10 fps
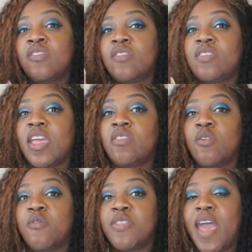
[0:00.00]
So stay
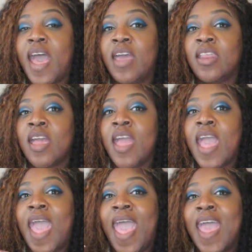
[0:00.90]
tuned for that.
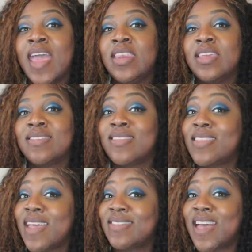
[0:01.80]
And till
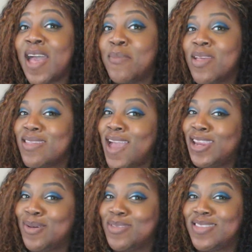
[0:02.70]
the next time,
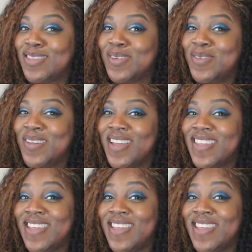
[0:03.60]
y'all know what to do.